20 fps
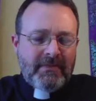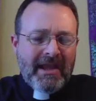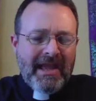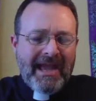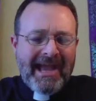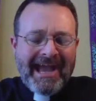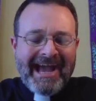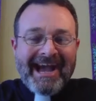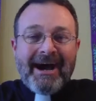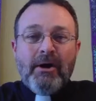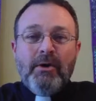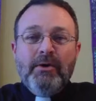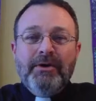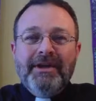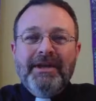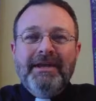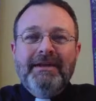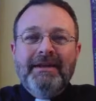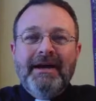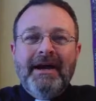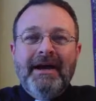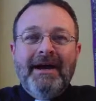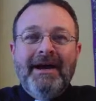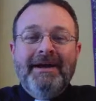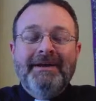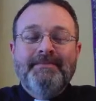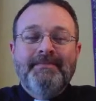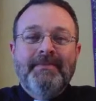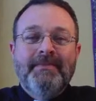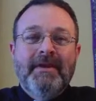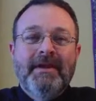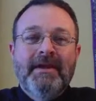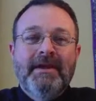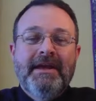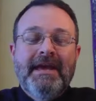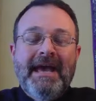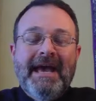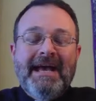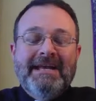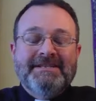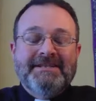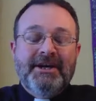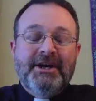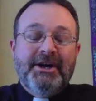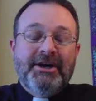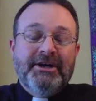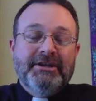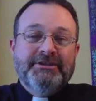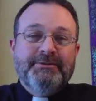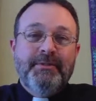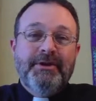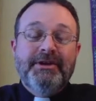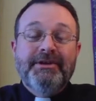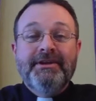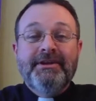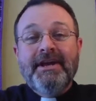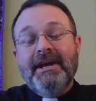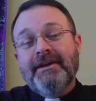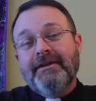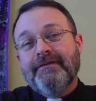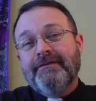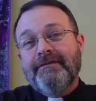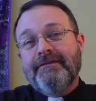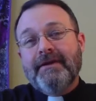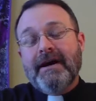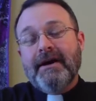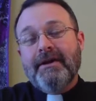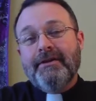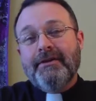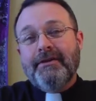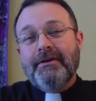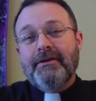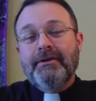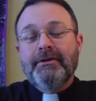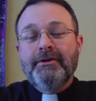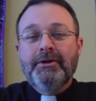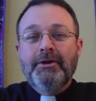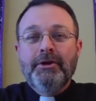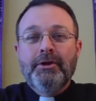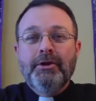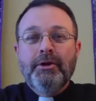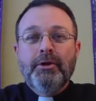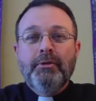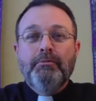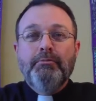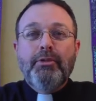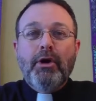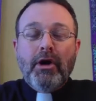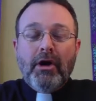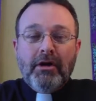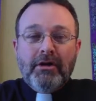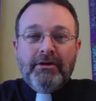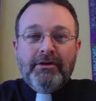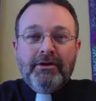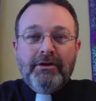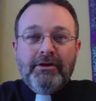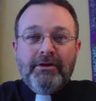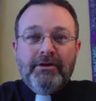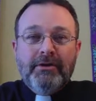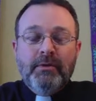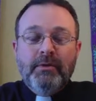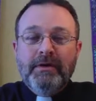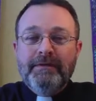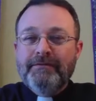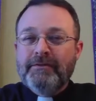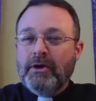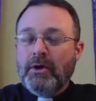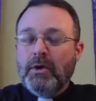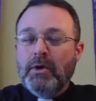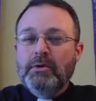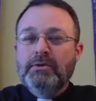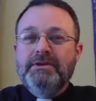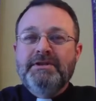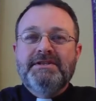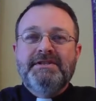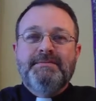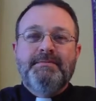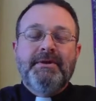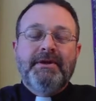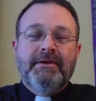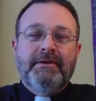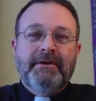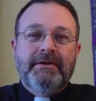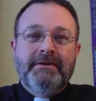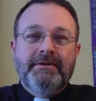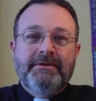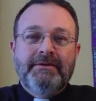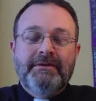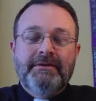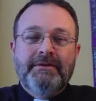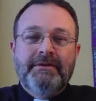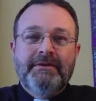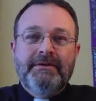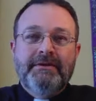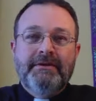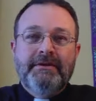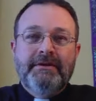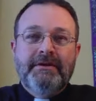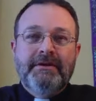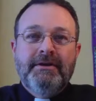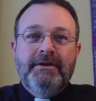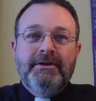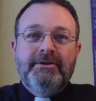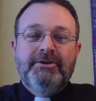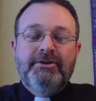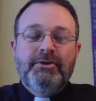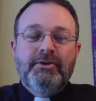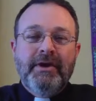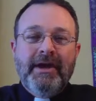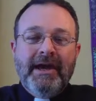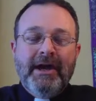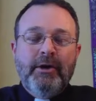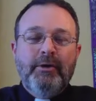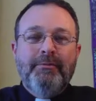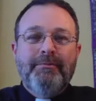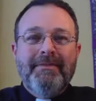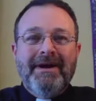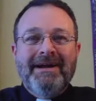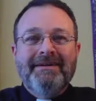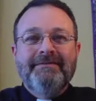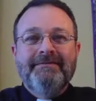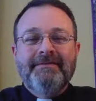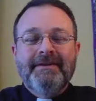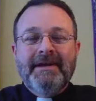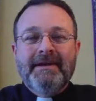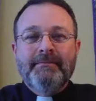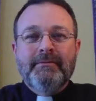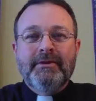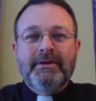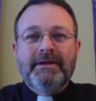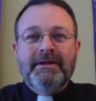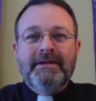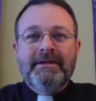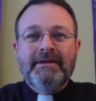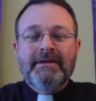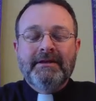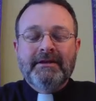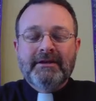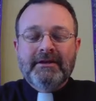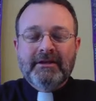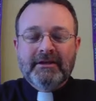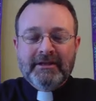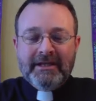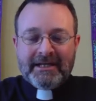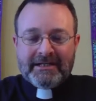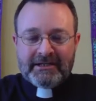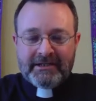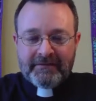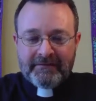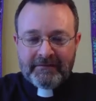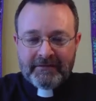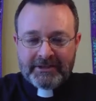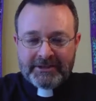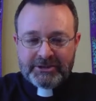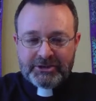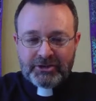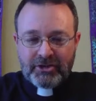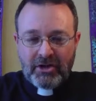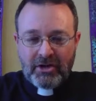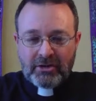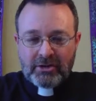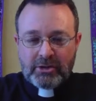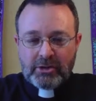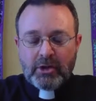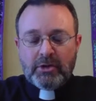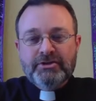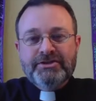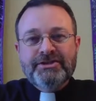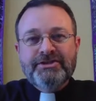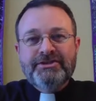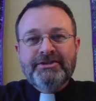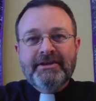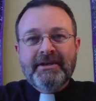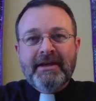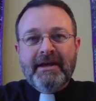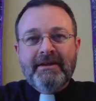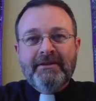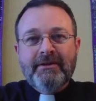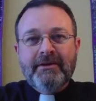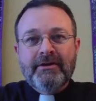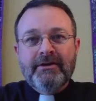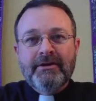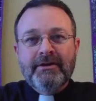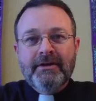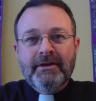How can I, as a husband and a father, partner with the Holy Spirit to help my family collectively draw closer together